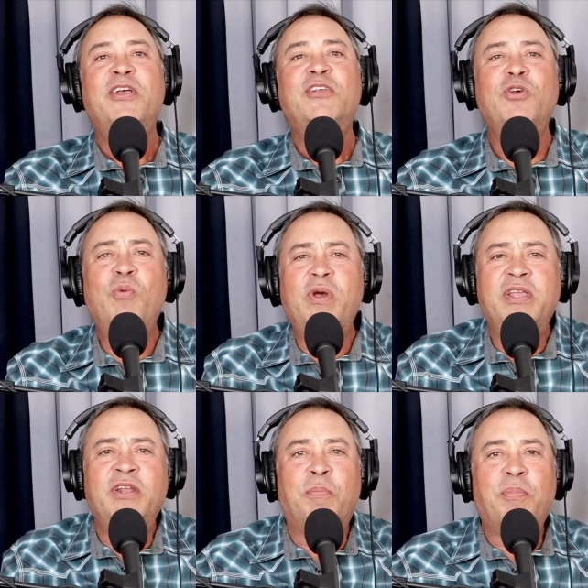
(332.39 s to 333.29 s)
So what
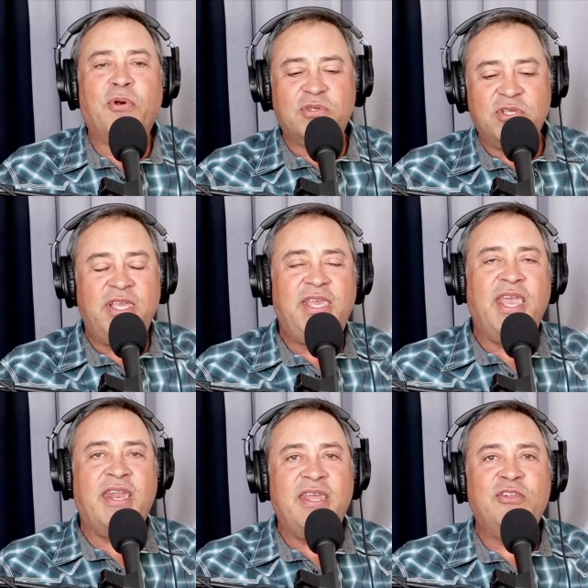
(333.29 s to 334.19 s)
can a person
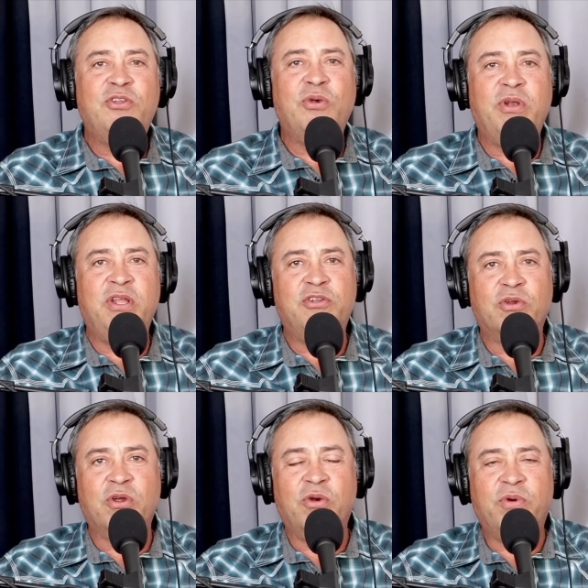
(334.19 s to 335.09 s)
get into an
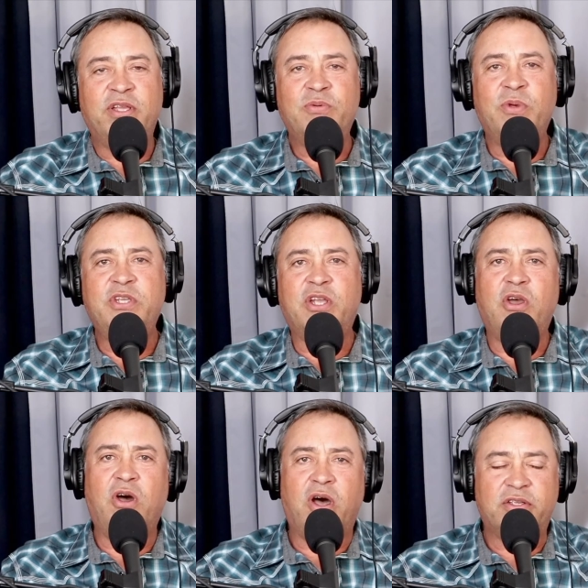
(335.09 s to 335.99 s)
enduro race? What's it
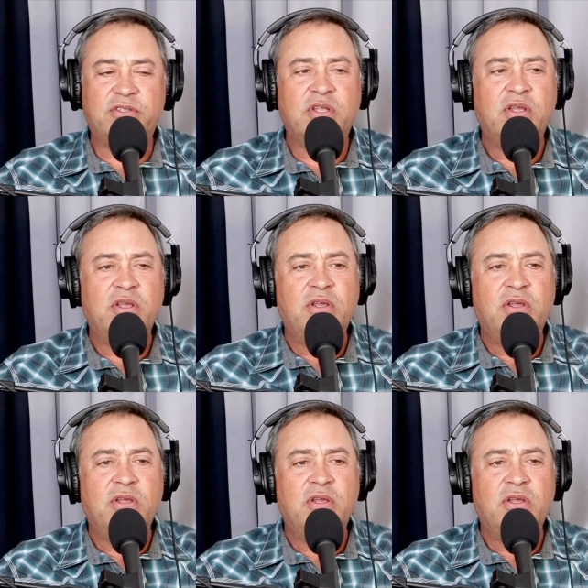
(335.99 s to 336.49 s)
cost?